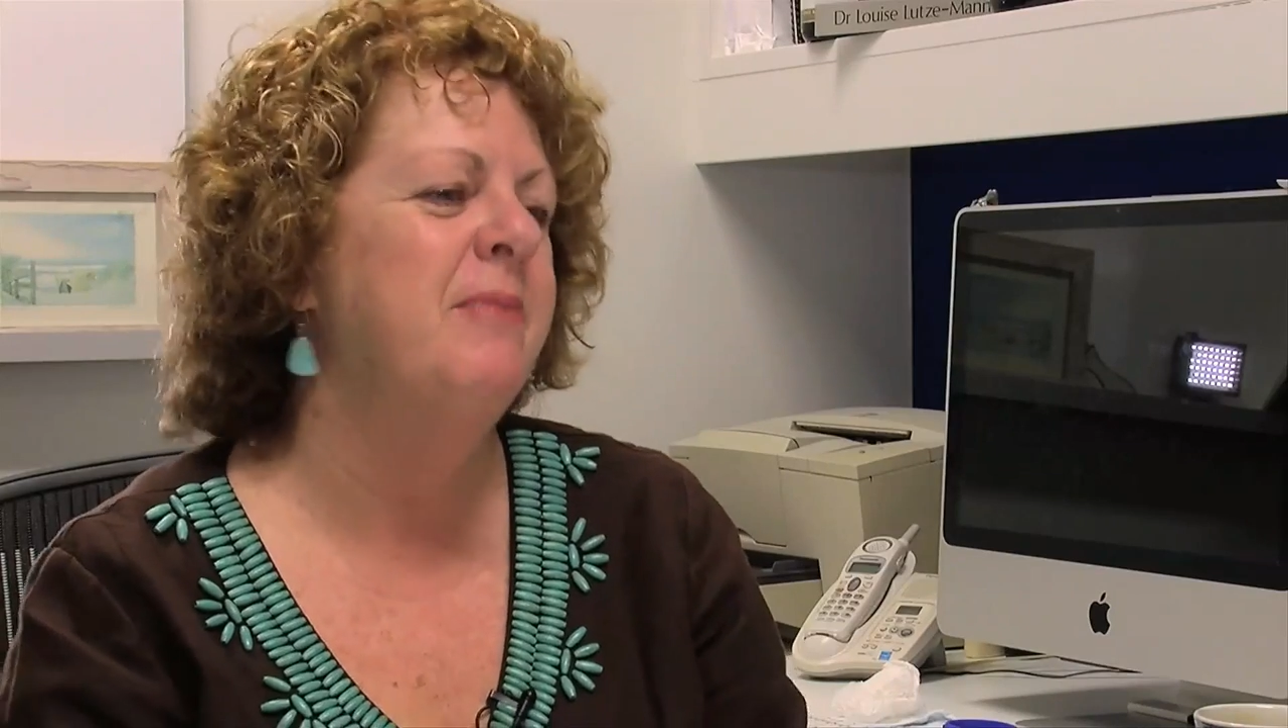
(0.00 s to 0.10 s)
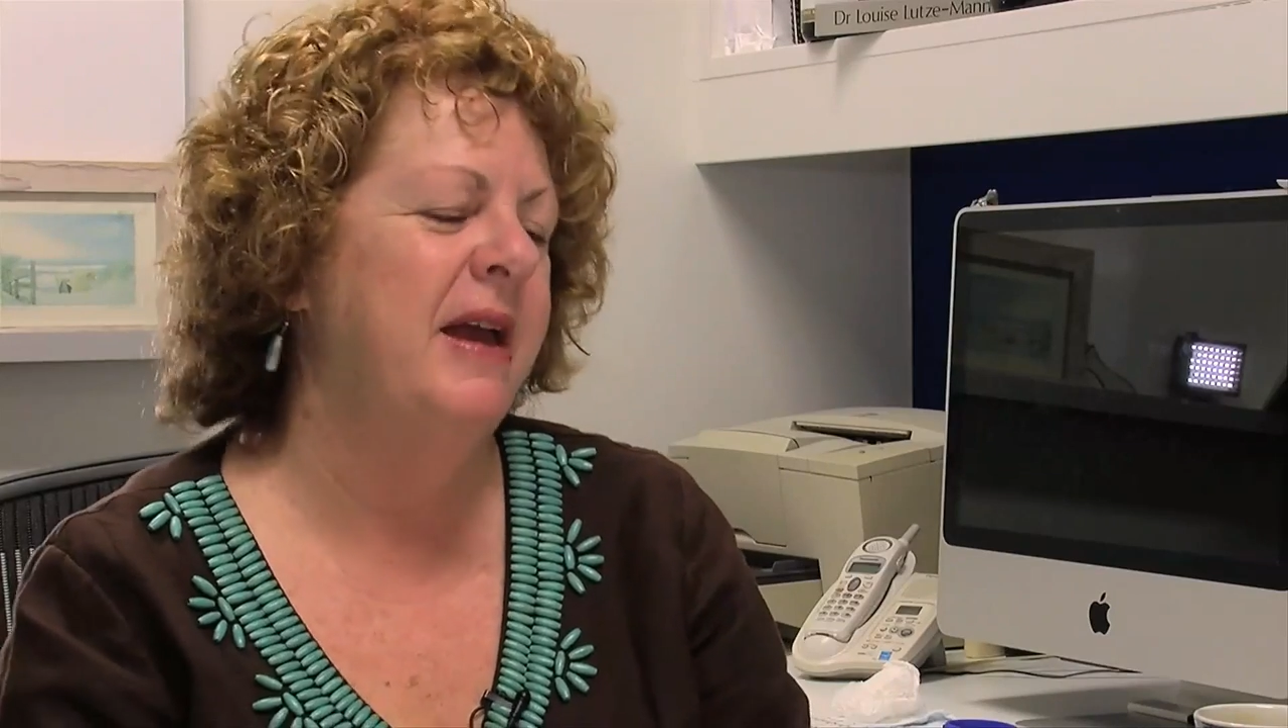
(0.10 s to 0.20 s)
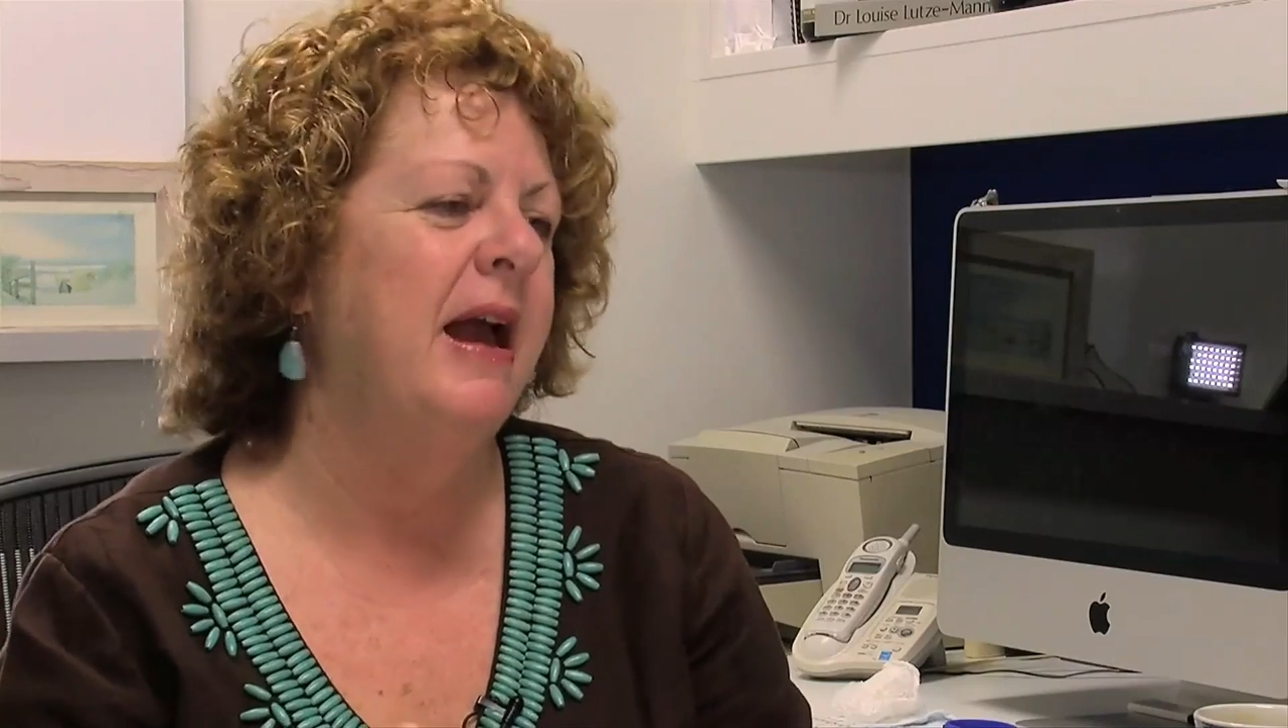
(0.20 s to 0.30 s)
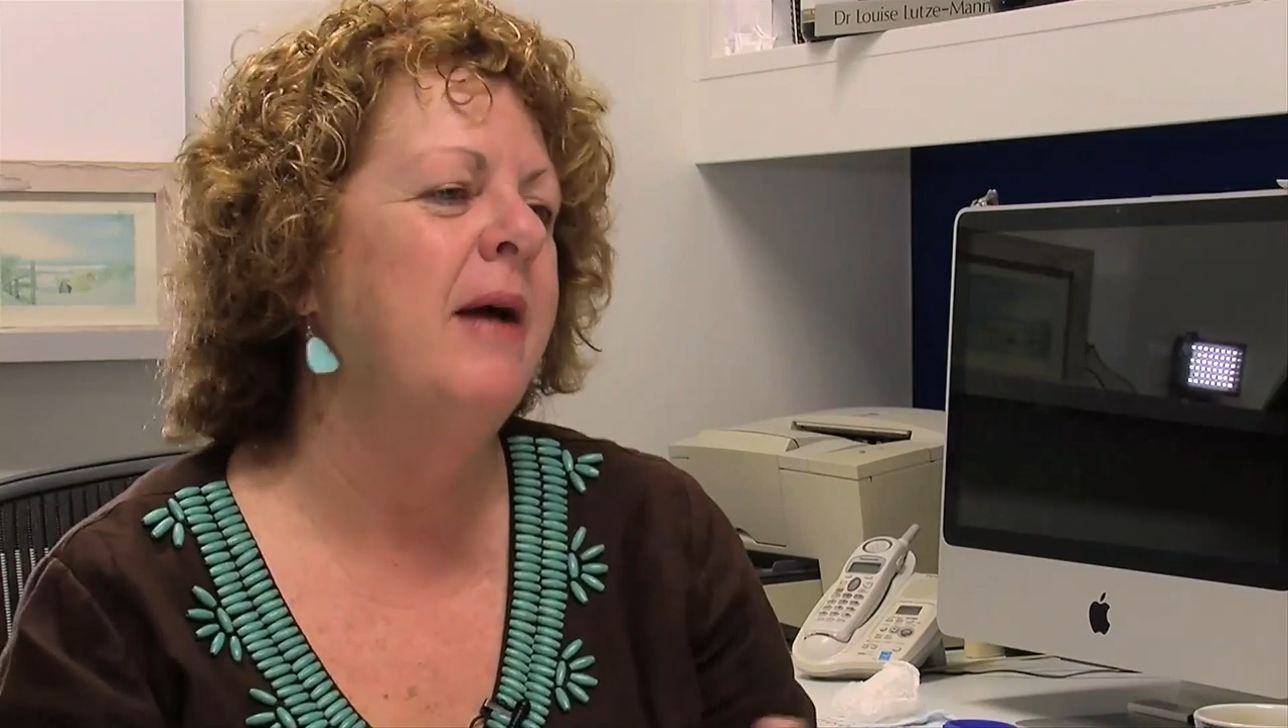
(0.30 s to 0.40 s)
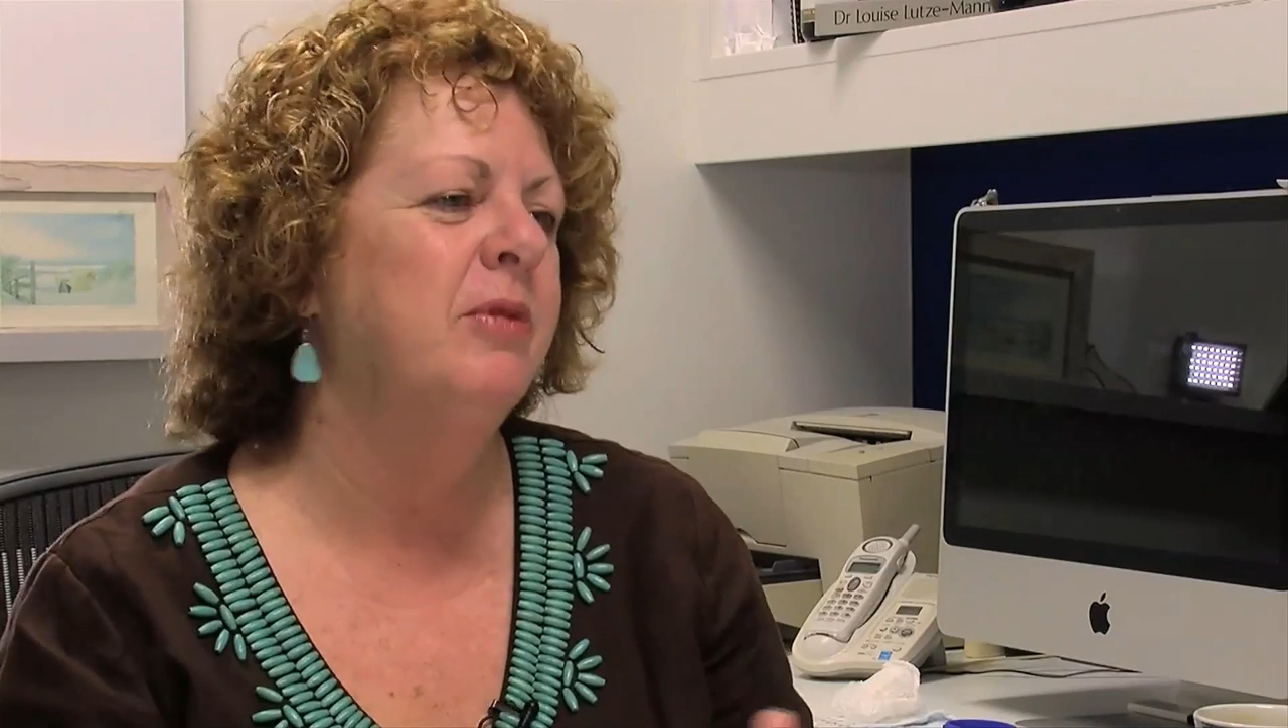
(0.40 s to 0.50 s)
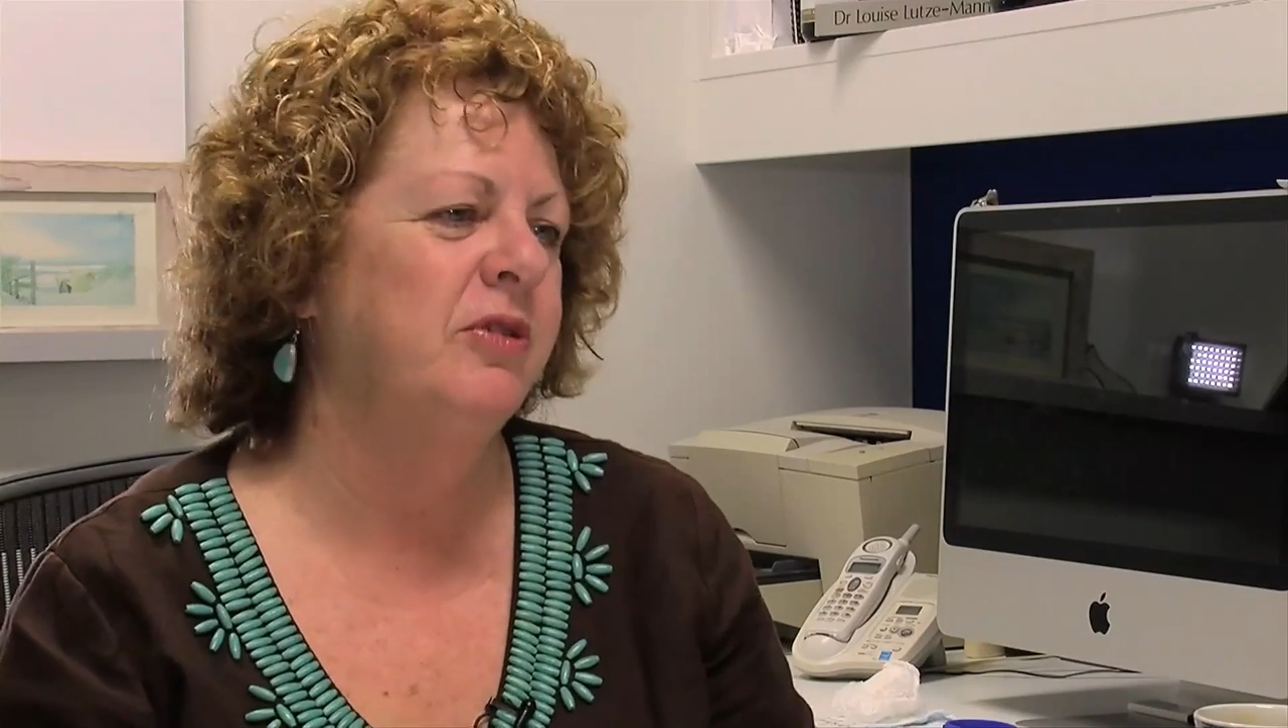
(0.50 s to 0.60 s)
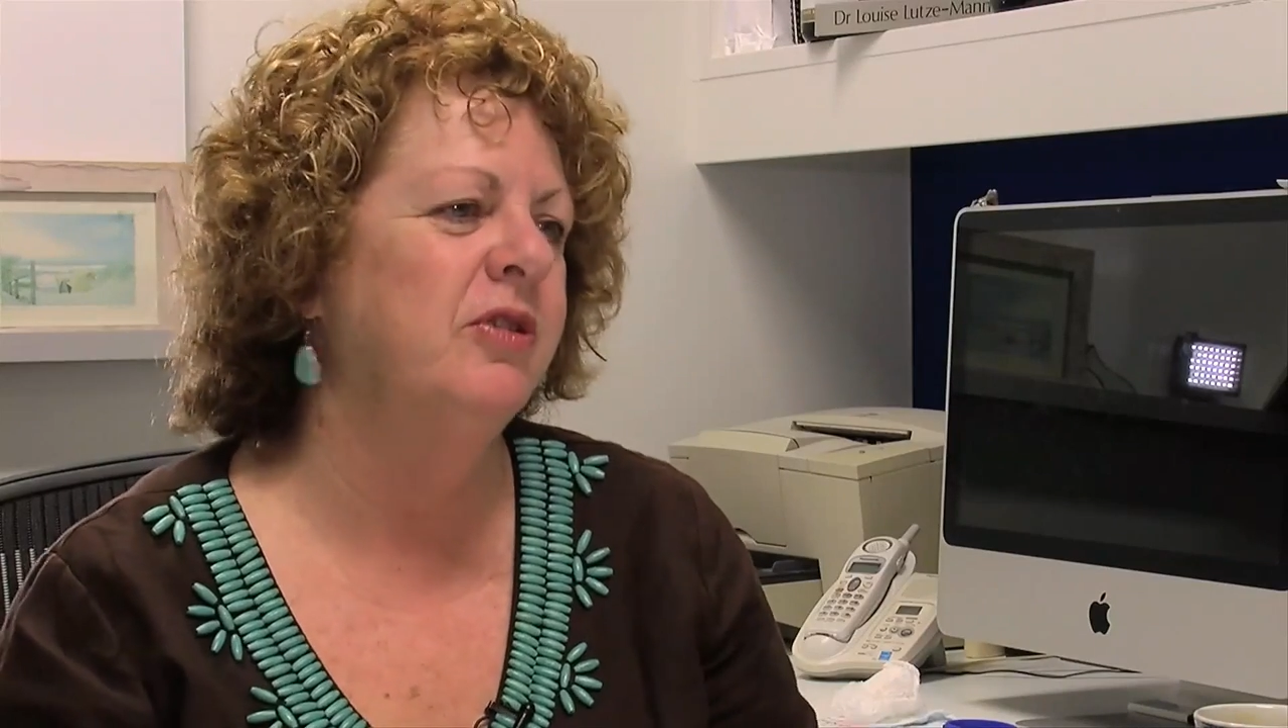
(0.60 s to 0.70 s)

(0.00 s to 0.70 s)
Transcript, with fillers: being able